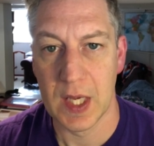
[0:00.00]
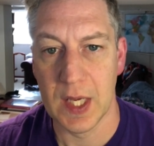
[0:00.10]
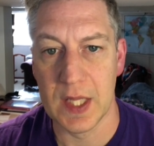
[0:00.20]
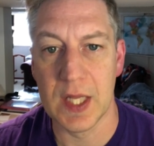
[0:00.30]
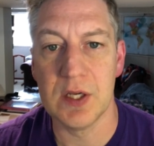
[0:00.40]

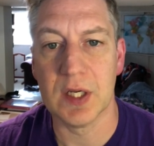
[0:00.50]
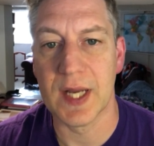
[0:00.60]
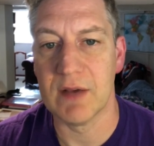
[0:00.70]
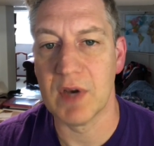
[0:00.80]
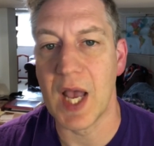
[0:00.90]
And then you're going to
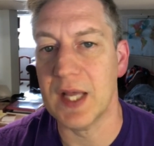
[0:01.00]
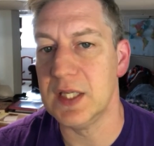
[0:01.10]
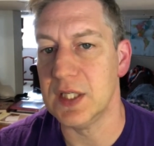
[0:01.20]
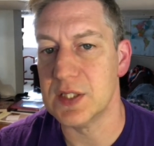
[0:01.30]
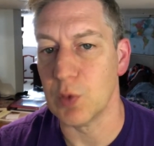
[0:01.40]
have
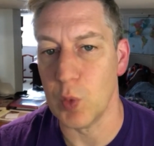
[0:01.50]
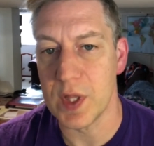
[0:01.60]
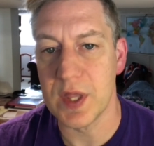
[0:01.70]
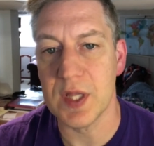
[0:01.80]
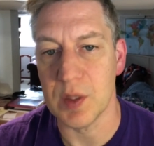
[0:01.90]
contents
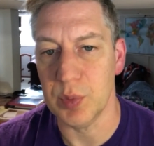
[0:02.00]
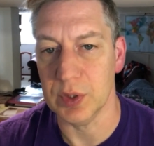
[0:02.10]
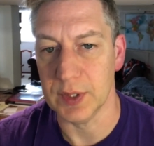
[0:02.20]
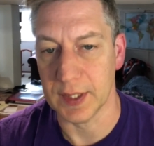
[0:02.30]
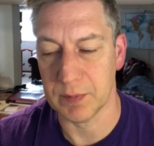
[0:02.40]
within the
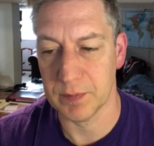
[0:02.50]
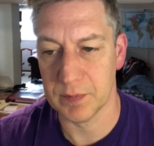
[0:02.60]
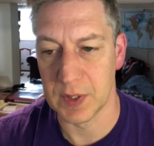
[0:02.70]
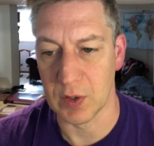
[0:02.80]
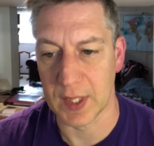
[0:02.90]
building,
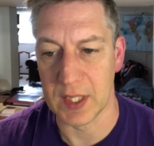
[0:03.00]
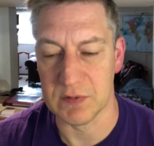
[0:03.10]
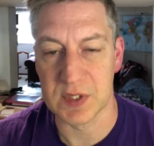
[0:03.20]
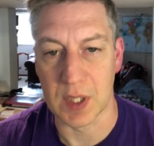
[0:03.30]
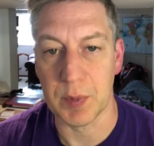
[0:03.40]
kind of
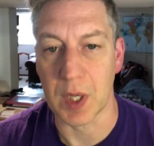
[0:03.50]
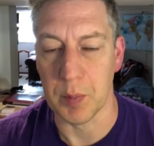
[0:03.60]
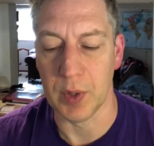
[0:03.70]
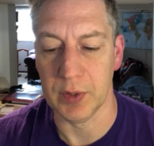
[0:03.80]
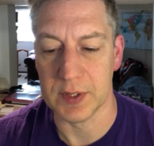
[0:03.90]

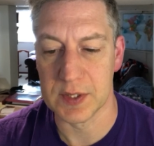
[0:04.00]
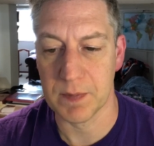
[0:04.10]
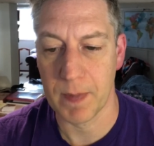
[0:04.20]
subcomponents.